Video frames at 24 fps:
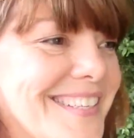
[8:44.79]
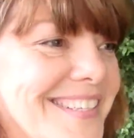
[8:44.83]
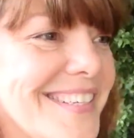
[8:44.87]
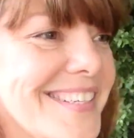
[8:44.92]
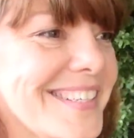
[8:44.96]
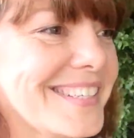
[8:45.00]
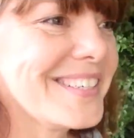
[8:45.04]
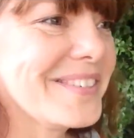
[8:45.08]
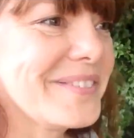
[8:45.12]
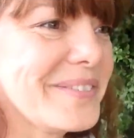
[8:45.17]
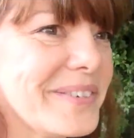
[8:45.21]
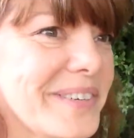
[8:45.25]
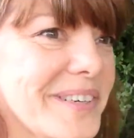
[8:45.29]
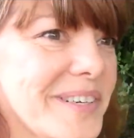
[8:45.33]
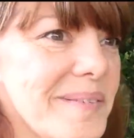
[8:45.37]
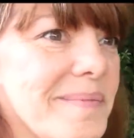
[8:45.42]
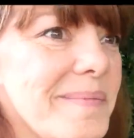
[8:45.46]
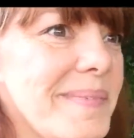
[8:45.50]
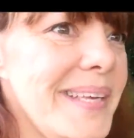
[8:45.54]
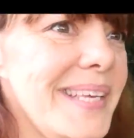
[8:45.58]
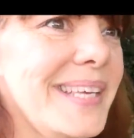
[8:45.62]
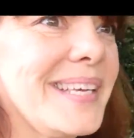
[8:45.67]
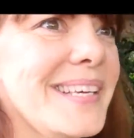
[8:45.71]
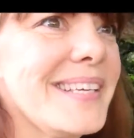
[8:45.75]
just in front of
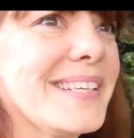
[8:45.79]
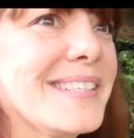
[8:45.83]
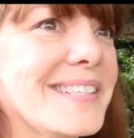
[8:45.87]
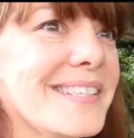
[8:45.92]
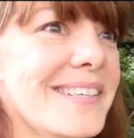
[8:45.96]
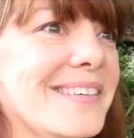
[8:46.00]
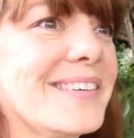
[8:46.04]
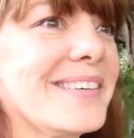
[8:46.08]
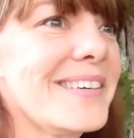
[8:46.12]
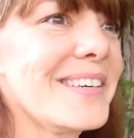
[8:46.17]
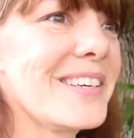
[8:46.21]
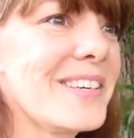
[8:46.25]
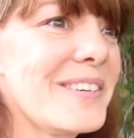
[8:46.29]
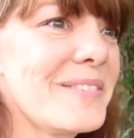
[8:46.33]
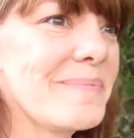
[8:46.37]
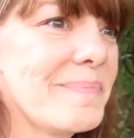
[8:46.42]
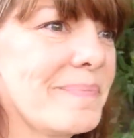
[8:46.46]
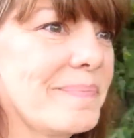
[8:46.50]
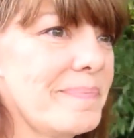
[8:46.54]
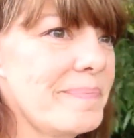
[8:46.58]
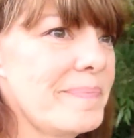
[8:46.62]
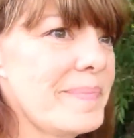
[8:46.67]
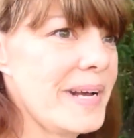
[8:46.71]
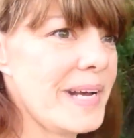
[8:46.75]
me is our
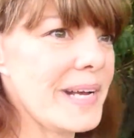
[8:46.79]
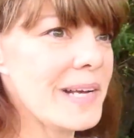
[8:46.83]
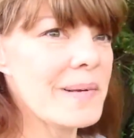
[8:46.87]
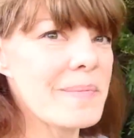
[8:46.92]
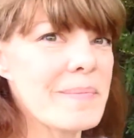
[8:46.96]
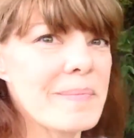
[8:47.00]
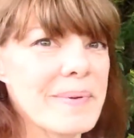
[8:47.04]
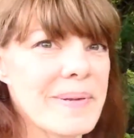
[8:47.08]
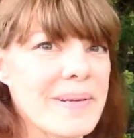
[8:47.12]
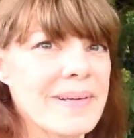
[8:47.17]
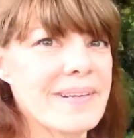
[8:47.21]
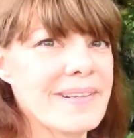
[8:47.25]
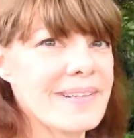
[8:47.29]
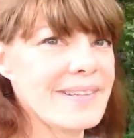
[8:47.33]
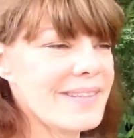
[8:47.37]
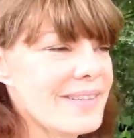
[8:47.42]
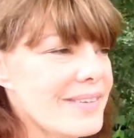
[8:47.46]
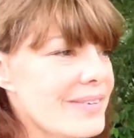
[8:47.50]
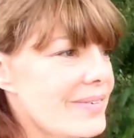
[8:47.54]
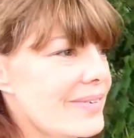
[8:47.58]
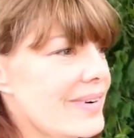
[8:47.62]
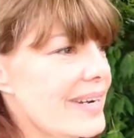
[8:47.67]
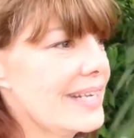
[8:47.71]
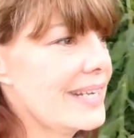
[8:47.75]
pub,
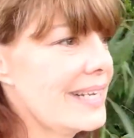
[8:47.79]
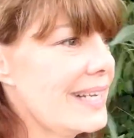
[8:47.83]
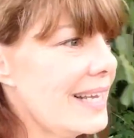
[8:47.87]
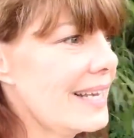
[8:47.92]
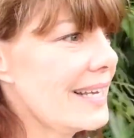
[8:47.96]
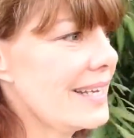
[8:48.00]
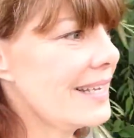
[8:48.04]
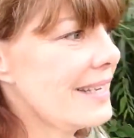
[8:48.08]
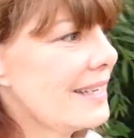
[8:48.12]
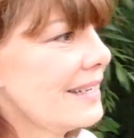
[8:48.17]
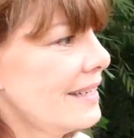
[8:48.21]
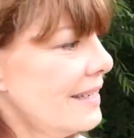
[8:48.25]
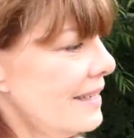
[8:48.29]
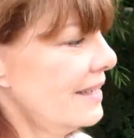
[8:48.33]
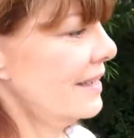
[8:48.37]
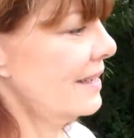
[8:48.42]
the Red Lion.